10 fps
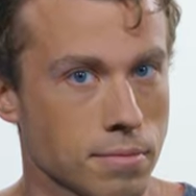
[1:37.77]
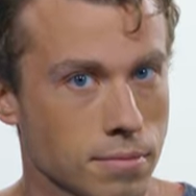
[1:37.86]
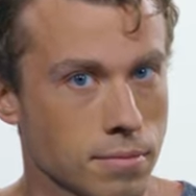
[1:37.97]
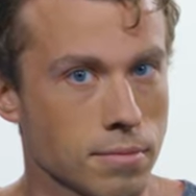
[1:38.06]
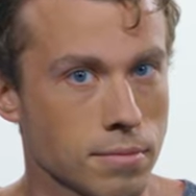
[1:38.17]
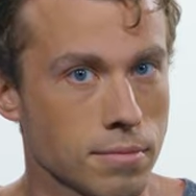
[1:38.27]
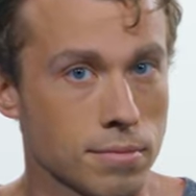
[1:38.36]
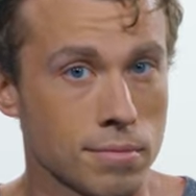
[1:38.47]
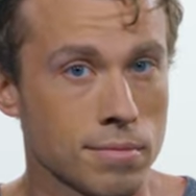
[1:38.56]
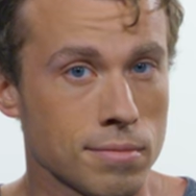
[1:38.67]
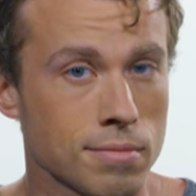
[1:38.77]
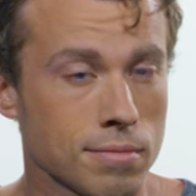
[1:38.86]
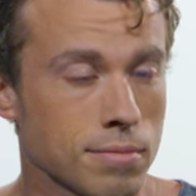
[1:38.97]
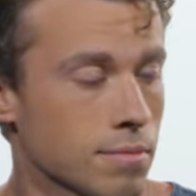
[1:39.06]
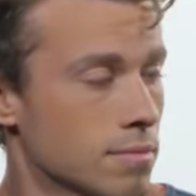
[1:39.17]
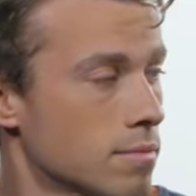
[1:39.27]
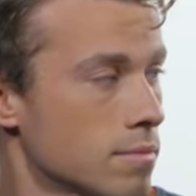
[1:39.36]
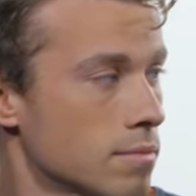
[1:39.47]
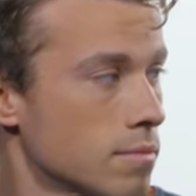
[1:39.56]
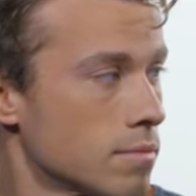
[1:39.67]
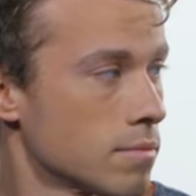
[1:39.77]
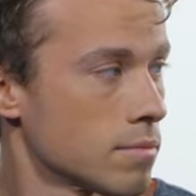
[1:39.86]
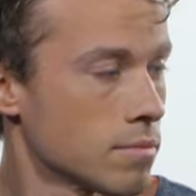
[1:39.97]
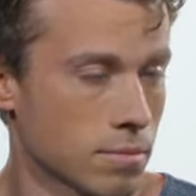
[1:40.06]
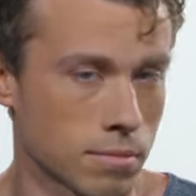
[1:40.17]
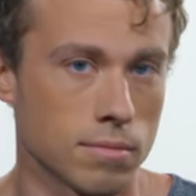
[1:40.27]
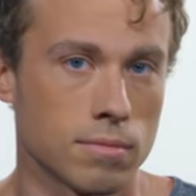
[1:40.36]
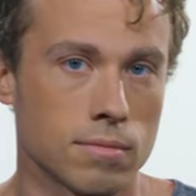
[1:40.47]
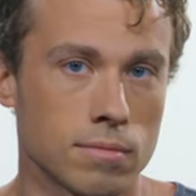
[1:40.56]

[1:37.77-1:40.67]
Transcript: (not speaking)